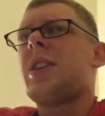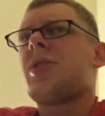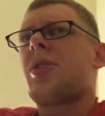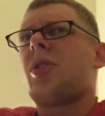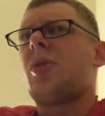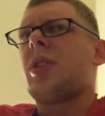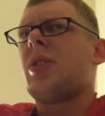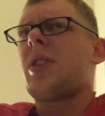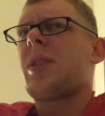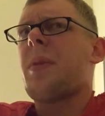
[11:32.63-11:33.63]
So
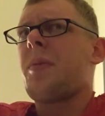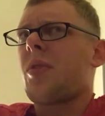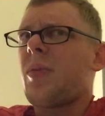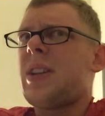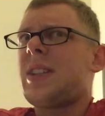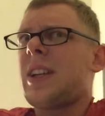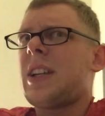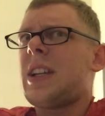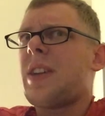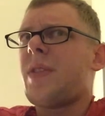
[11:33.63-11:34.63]
you're not going to be able to resell
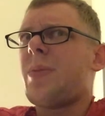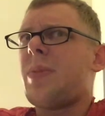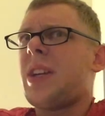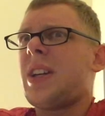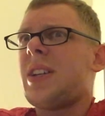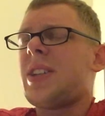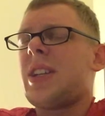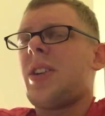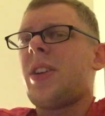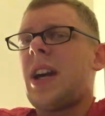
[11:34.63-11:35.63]
any of it because
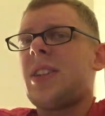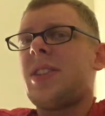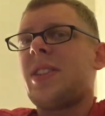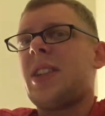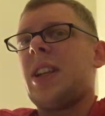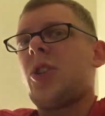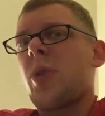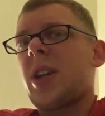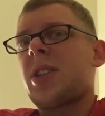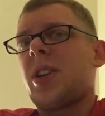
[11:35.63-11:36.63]
it all has the city
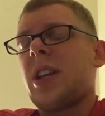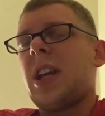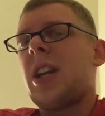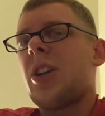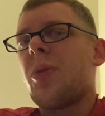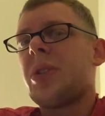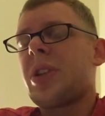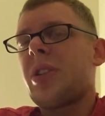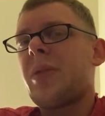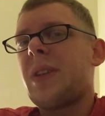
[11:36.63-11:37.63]
crest on it, and no one's
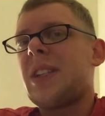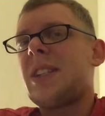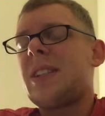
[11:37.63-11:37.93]
going to be